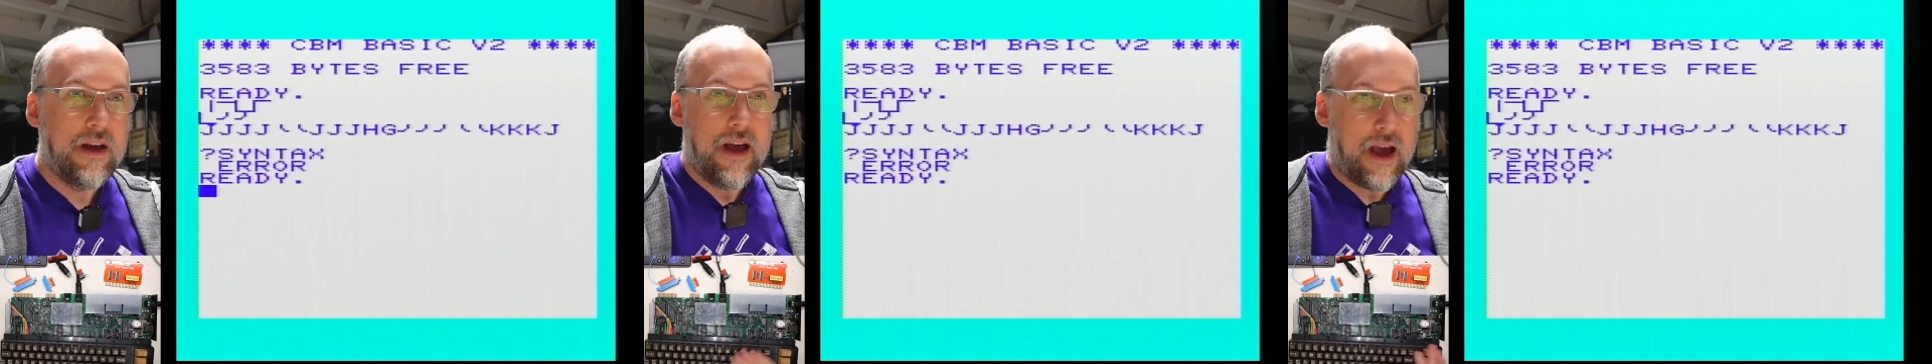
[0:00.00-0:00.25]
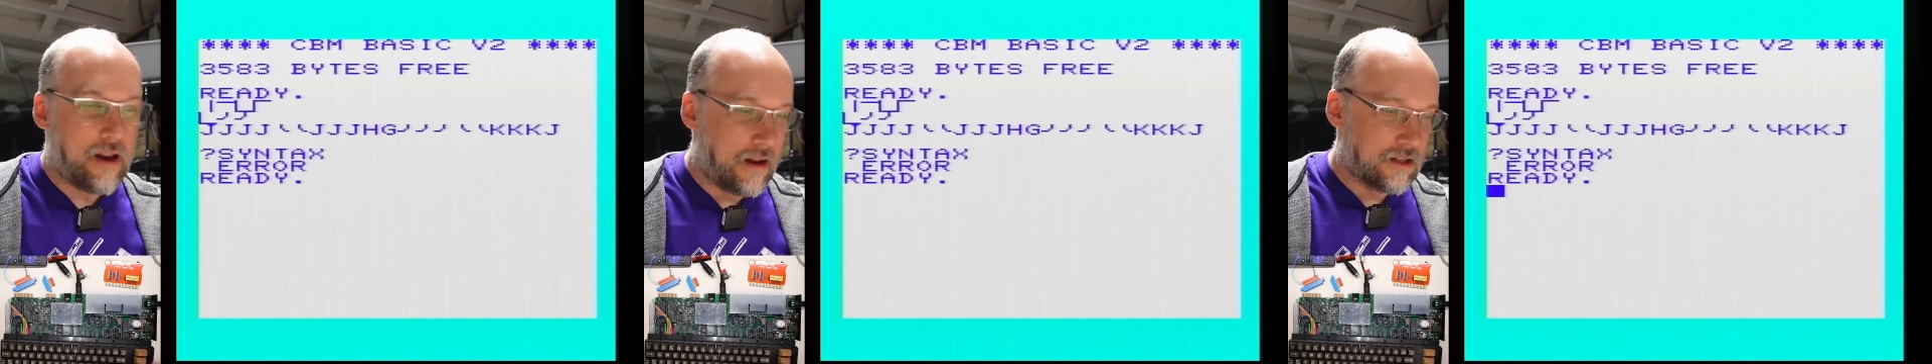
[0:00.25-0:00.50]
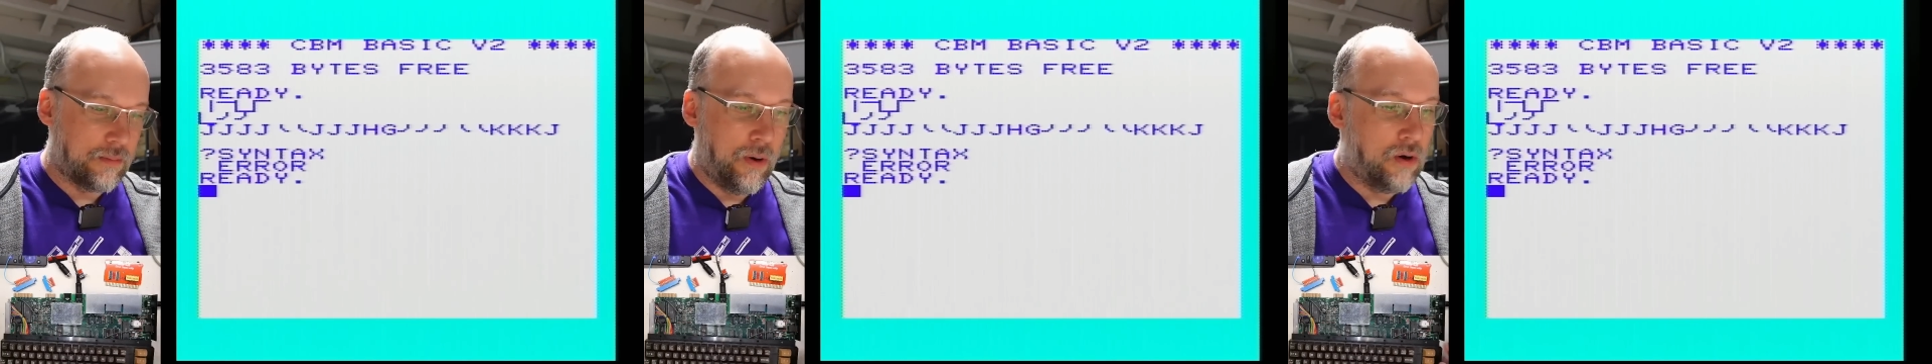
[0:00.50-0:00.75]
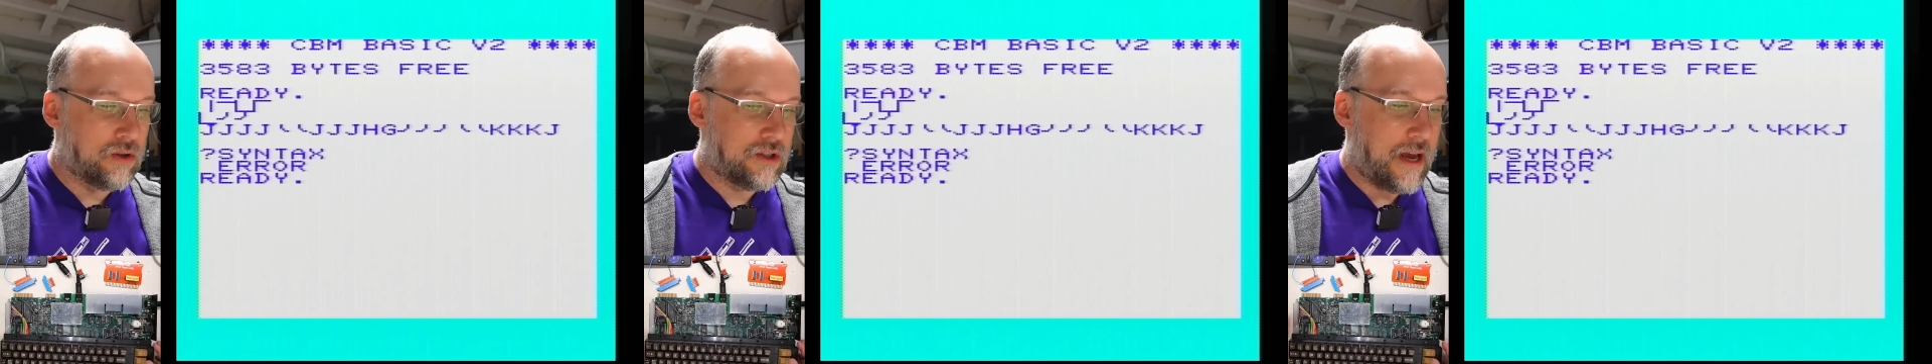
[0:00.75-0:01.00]
And I
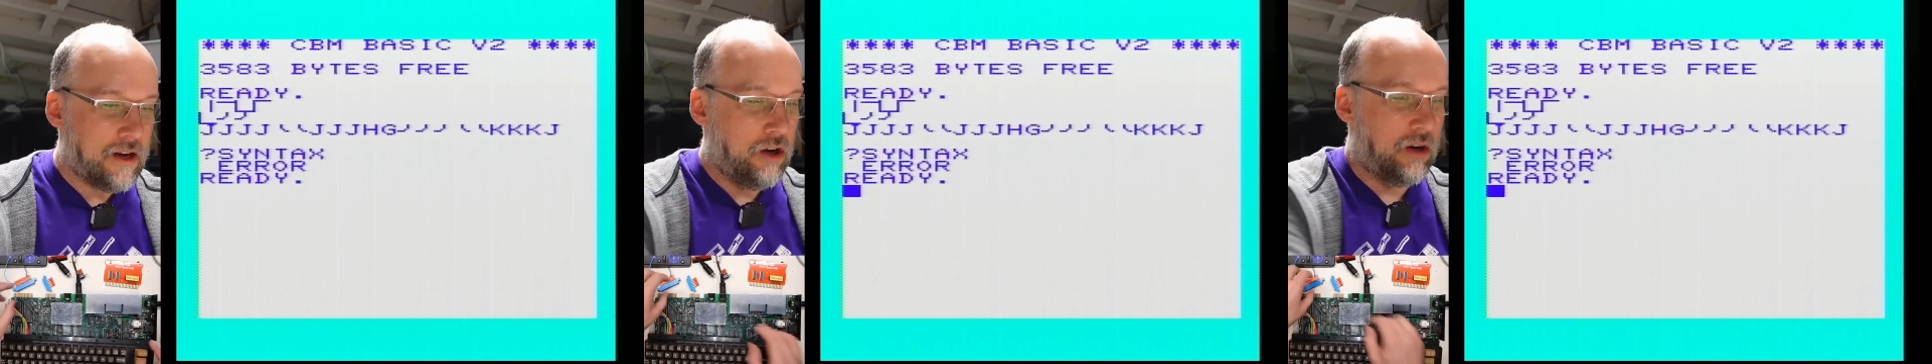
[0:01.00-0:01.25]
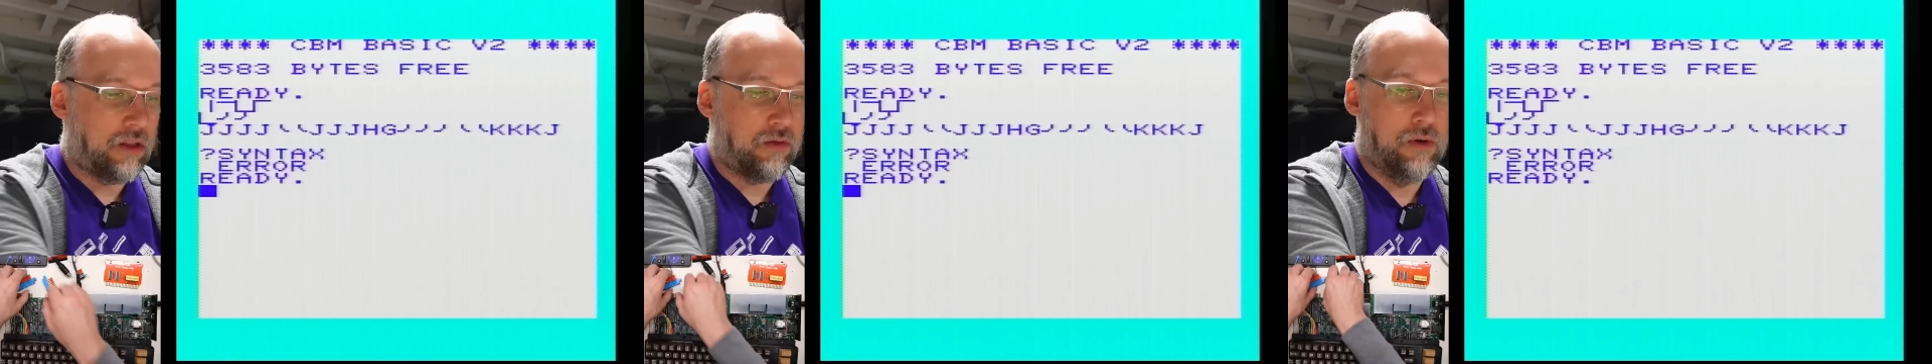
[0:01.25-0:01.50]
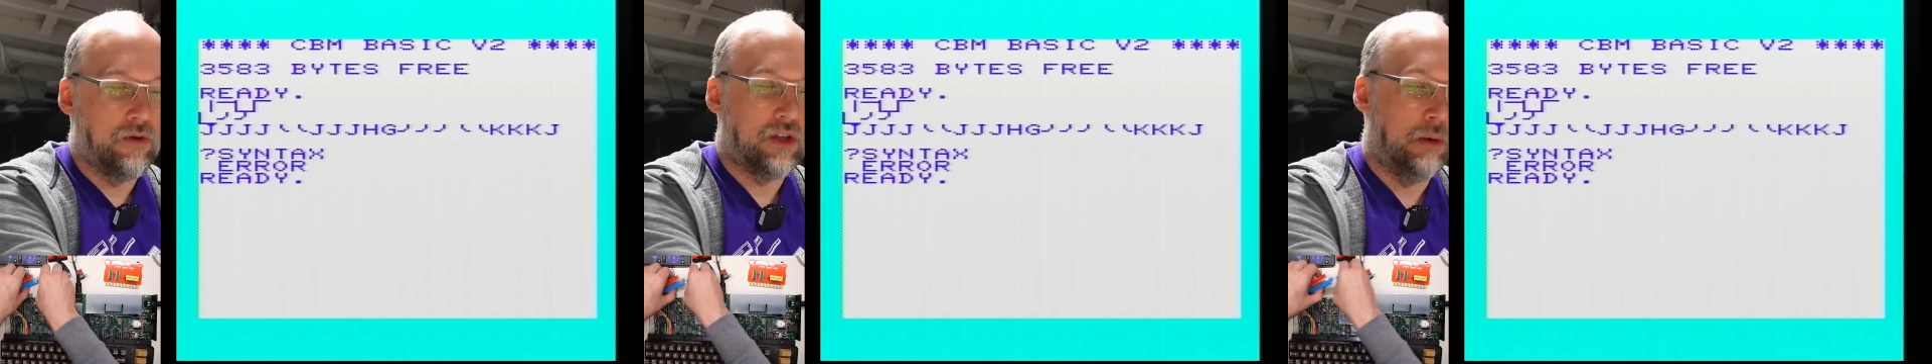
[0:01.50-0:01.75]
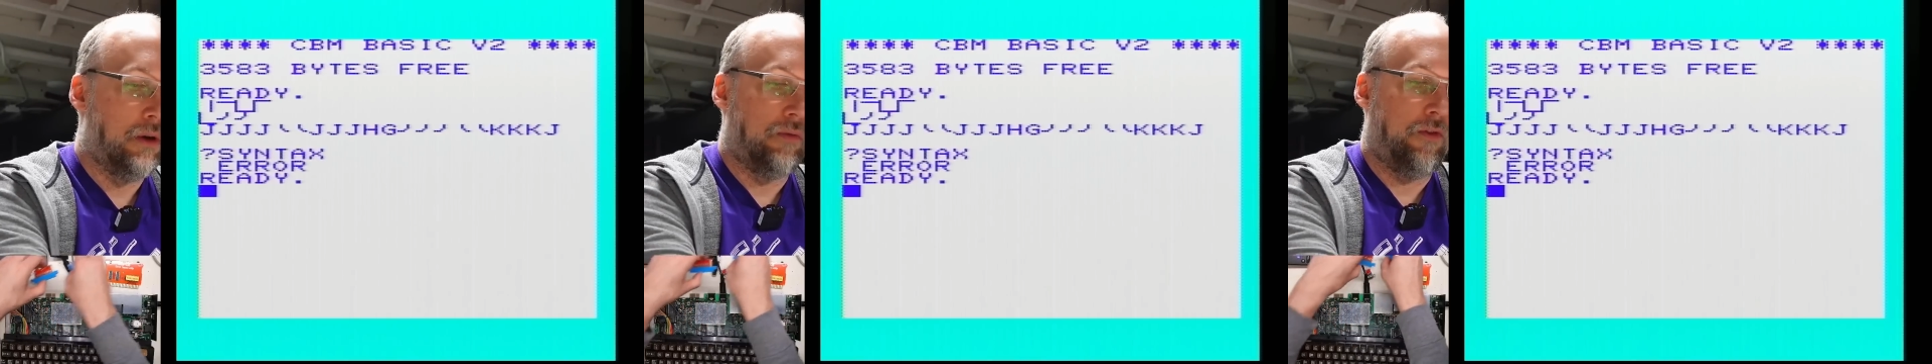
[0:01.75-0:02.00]
suppose that could have thrown
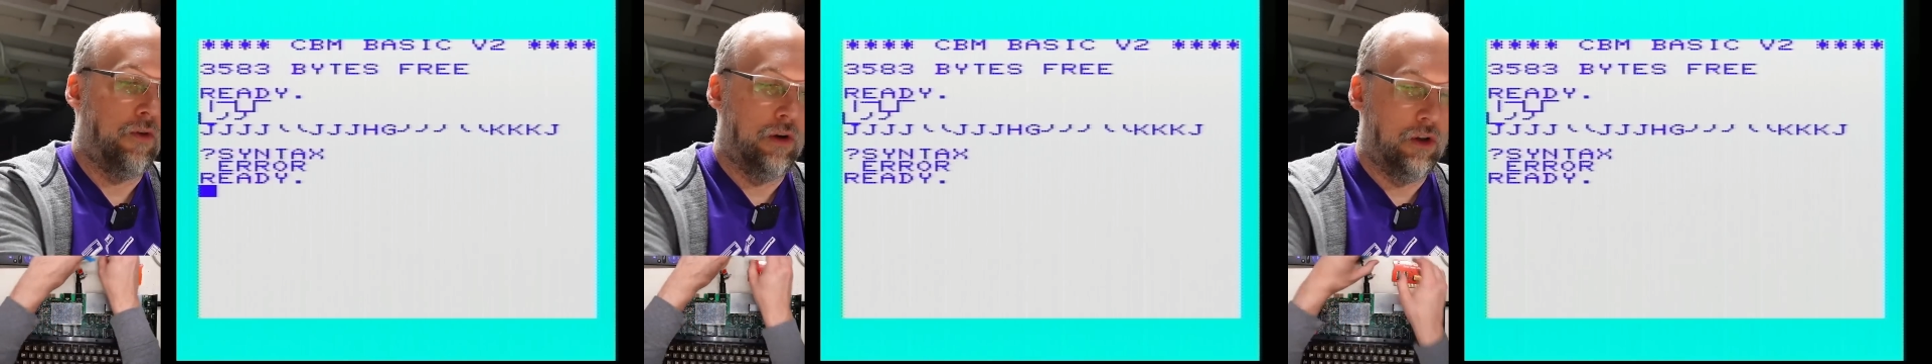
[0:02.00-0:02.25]
someone for a